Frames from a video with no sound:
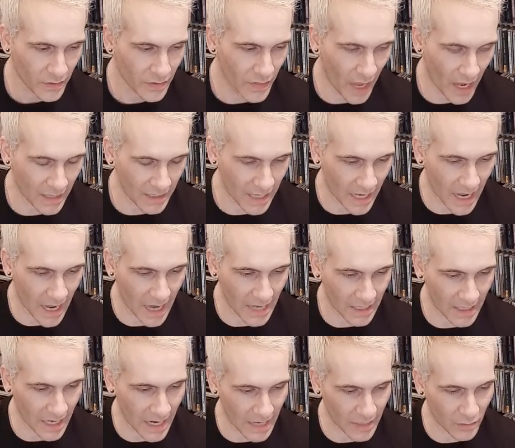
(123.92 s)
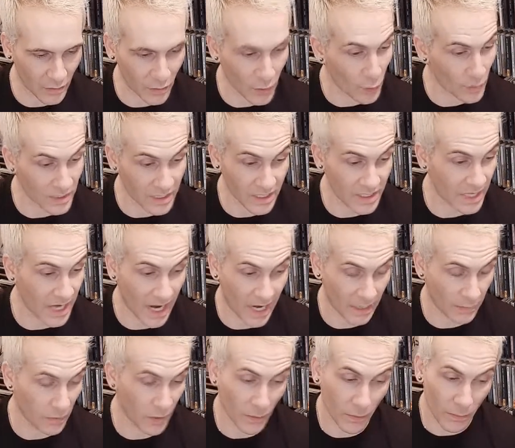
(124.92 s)
I, I, I don't know what to
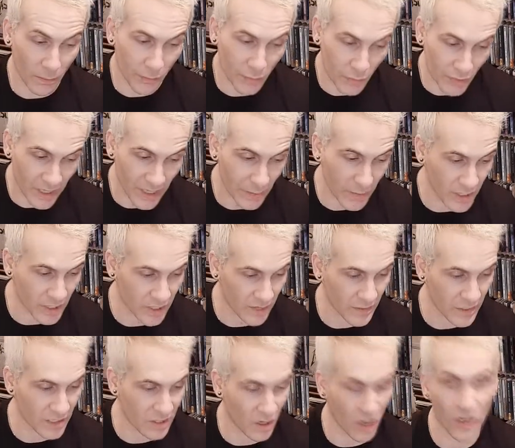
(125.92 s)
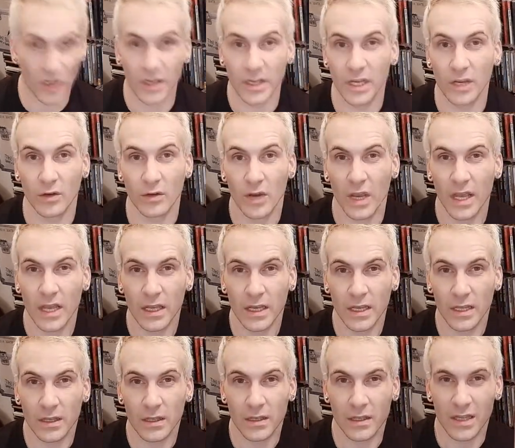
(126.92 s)
say. Pretty much every song on here,
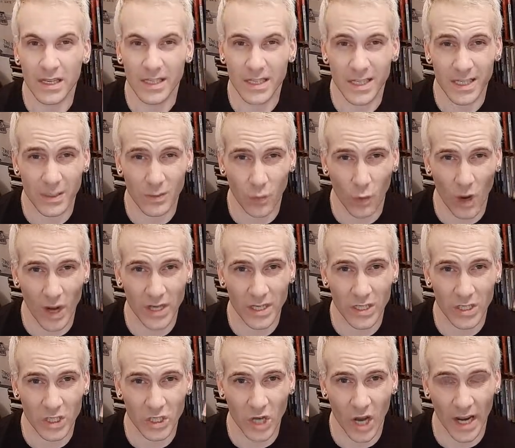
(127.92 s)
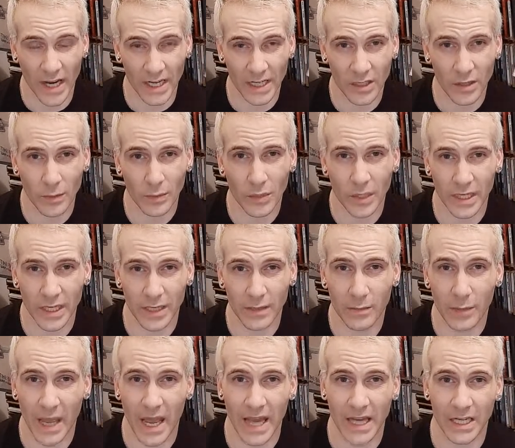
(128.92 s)
this is one giant complete
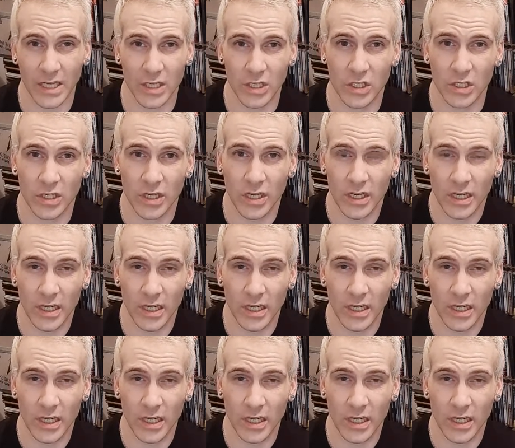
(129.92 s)
package.